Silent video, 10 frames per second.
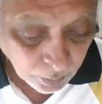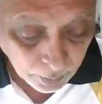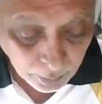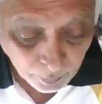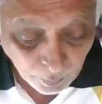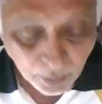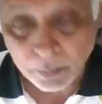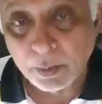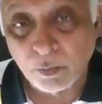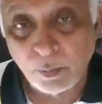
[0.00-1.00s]
and
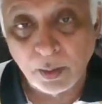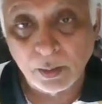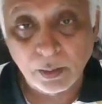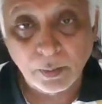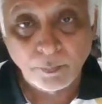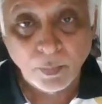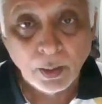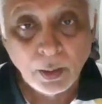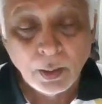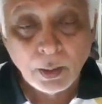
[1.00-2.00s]
replacement of players.
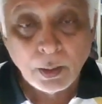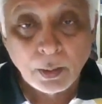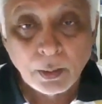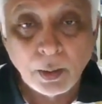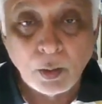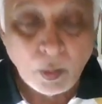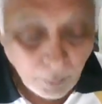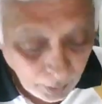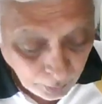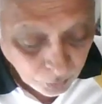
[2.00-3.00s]
The
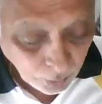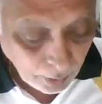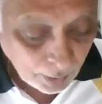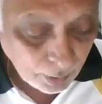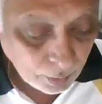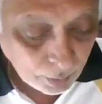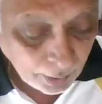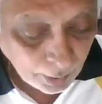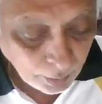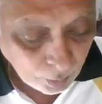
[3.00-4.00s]
nomination
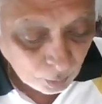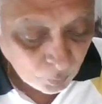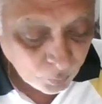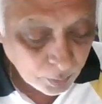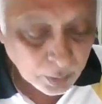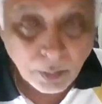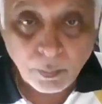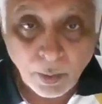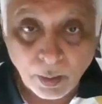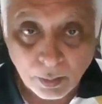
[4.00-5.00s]
of the
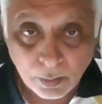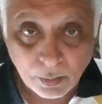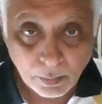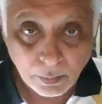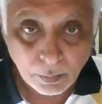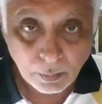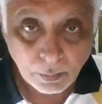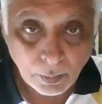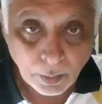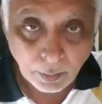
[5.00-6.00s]
players,
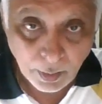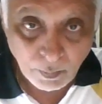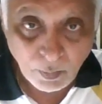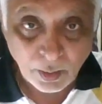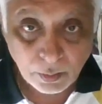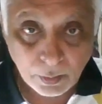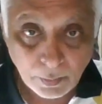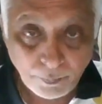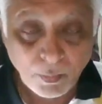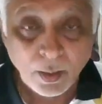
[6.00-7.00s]
the team list,
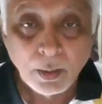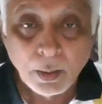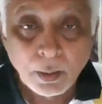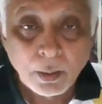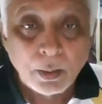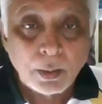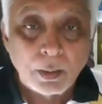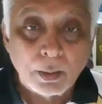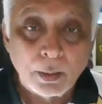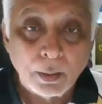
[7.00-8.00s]

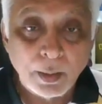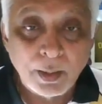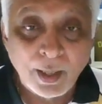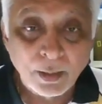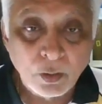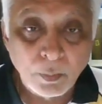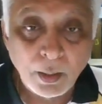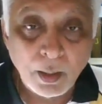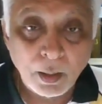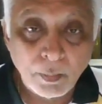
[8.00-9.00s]
it has to be
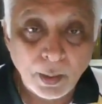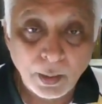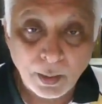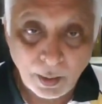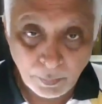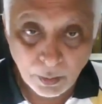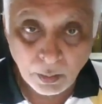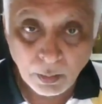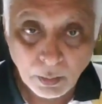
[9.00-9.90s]
done by the captain